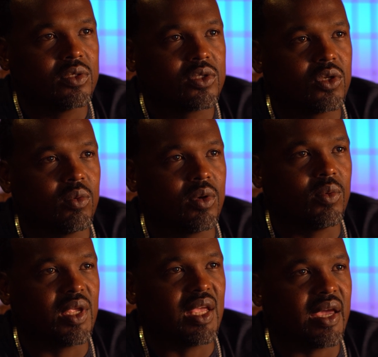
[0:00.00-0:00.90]
so we
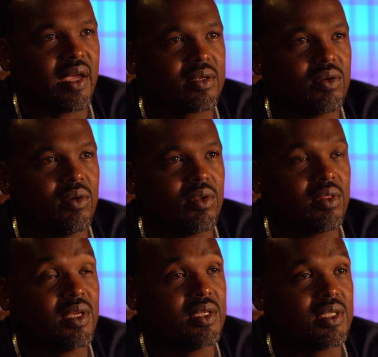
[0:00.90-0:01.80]
react on the
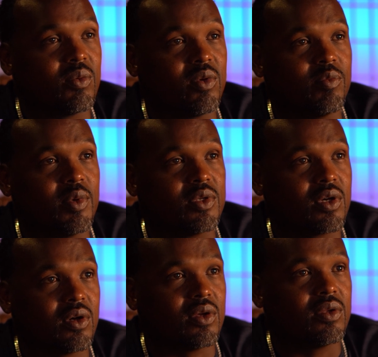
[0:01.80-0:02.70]
things that we've been
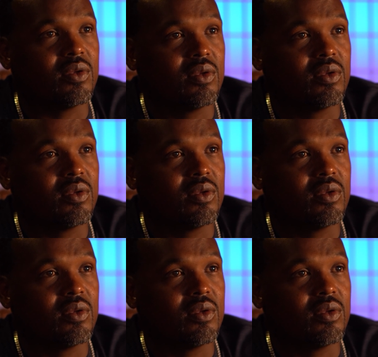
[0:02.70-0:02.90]
taught.